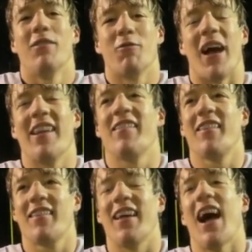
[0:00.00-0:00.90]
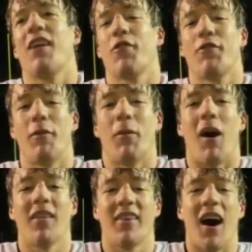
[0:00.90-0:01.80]
Rain is just like actual
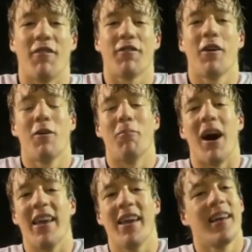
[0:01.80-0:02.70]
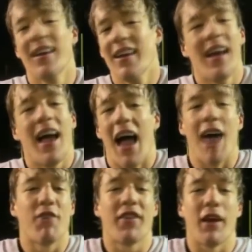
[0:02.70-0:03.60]
football tough, muddy,
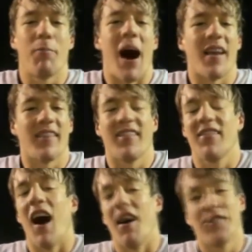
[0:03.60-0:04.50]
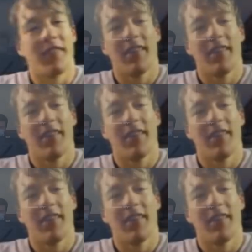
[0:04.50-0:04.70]
everything about us is tough.